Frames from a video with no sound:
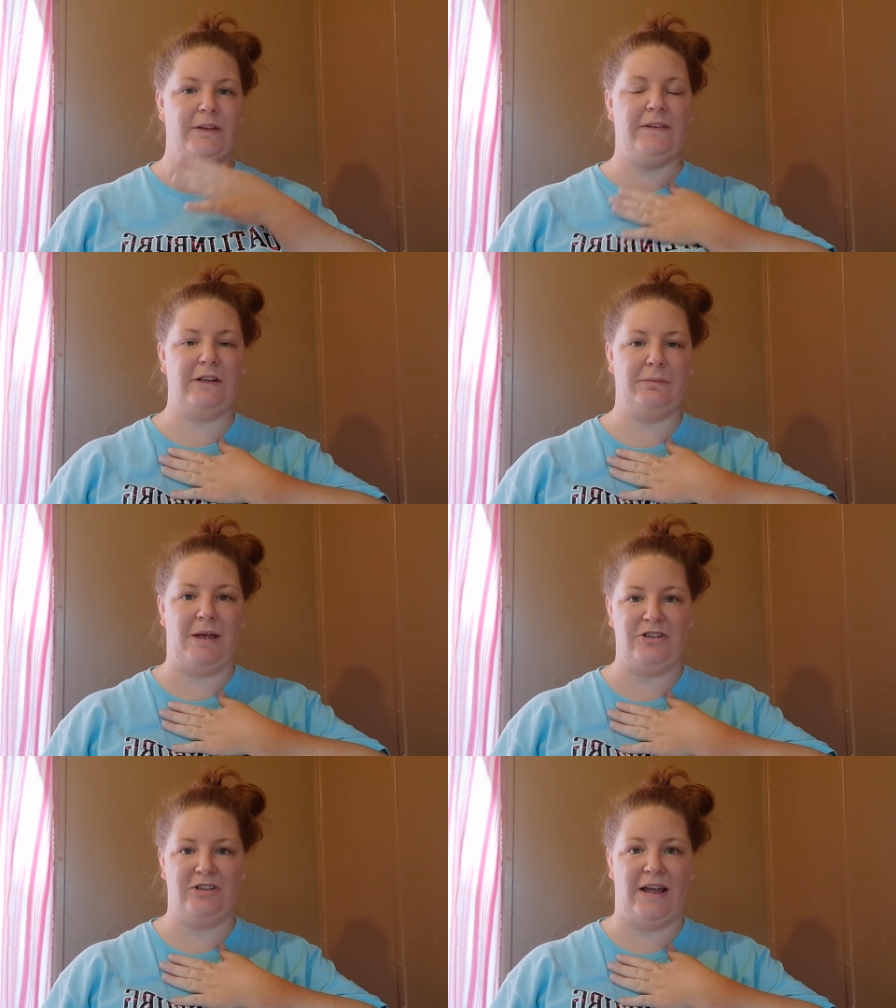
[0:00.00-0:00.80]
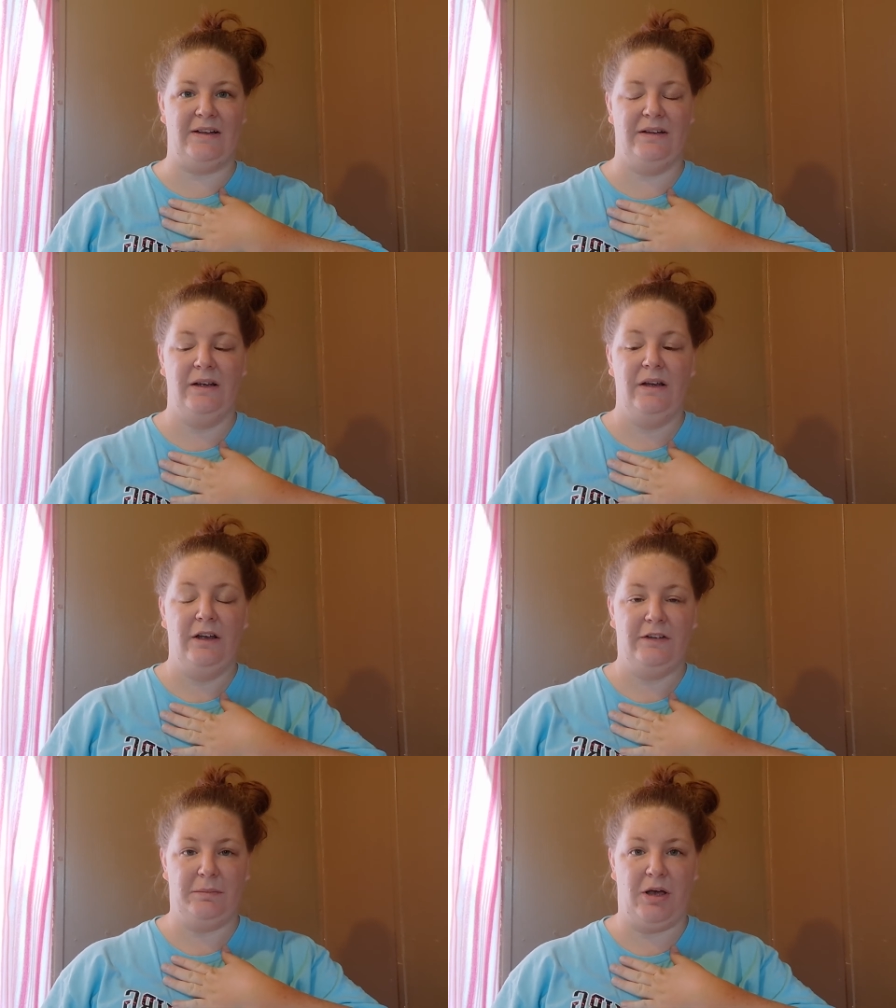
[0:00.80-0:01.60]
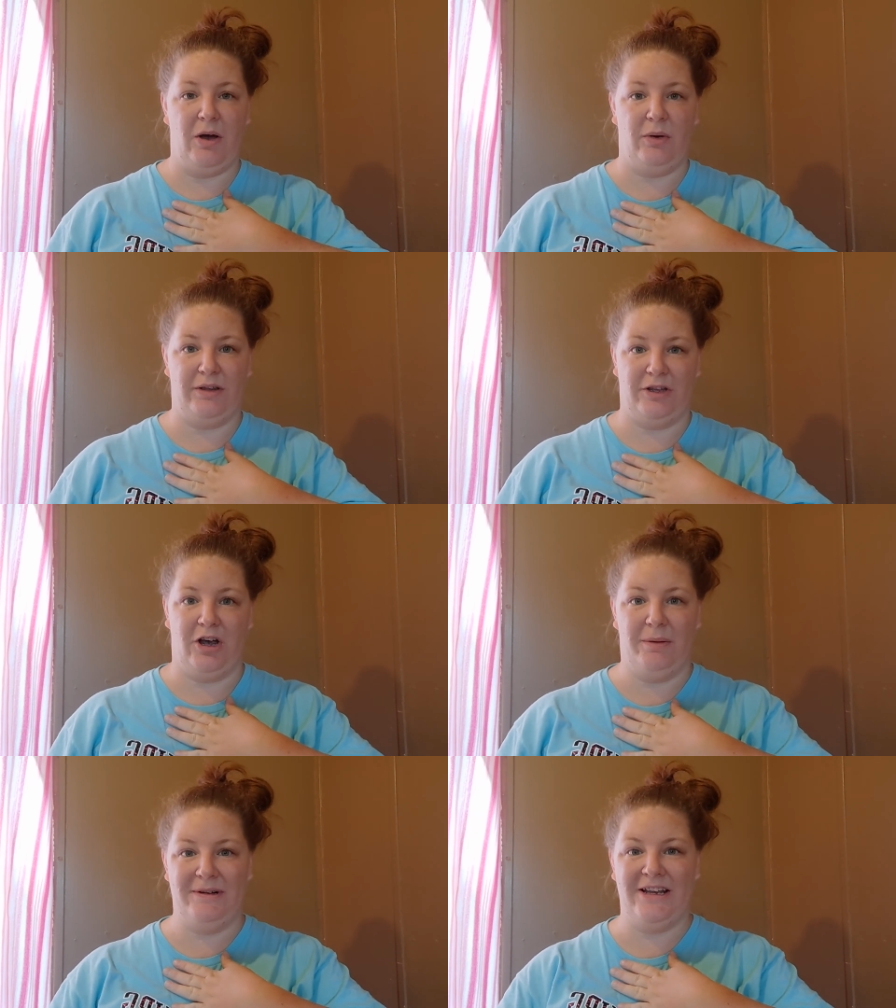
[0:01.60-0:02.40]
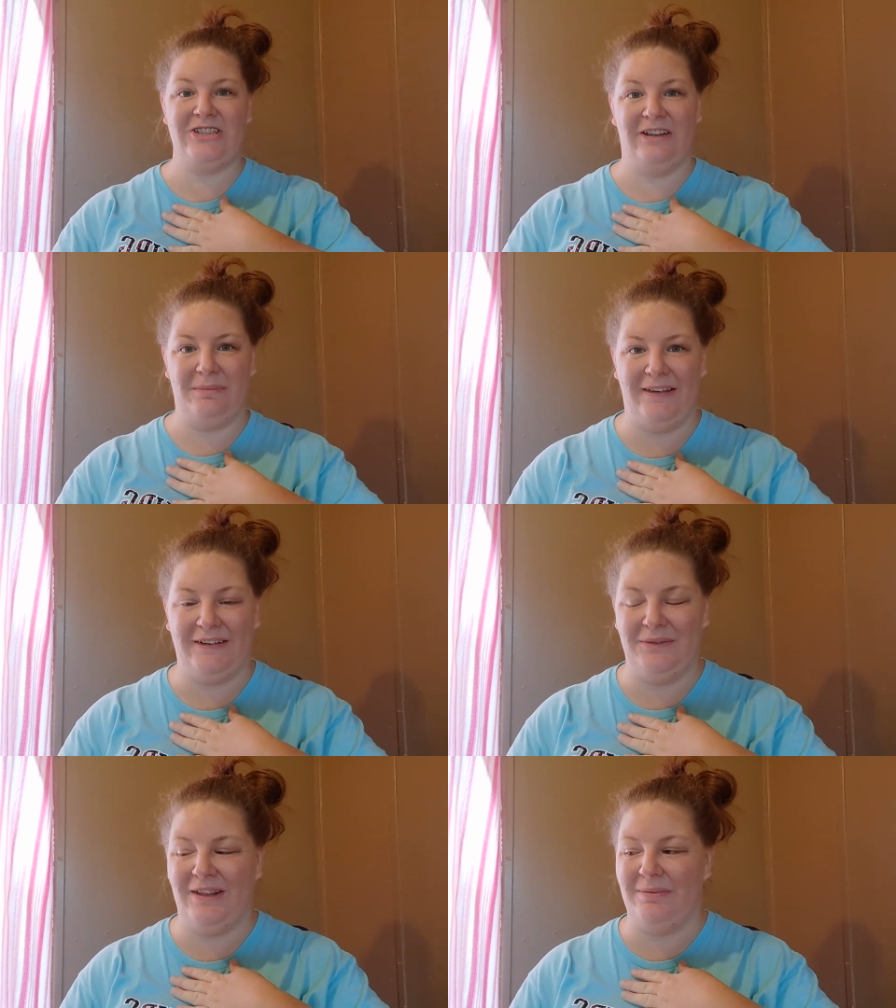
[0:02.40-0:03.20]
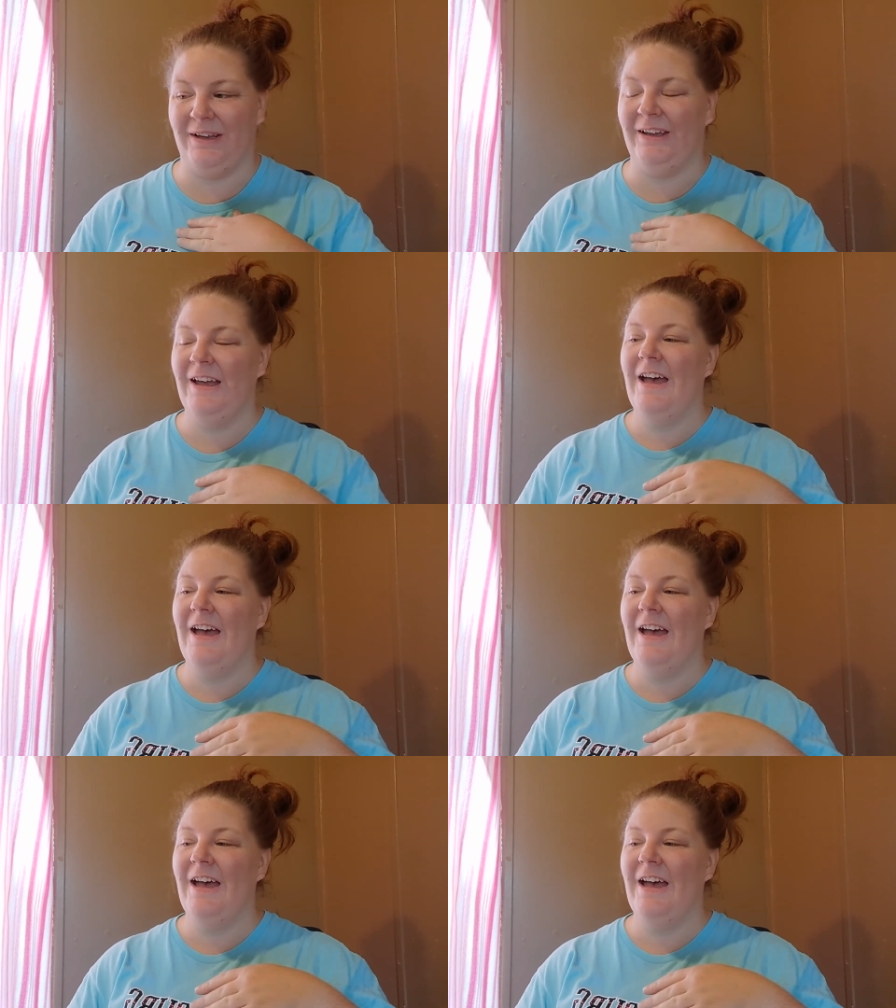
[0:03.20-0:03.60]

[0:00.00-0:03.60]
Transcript: Excuse me, I just had some Coke and the carbonation's messing with me.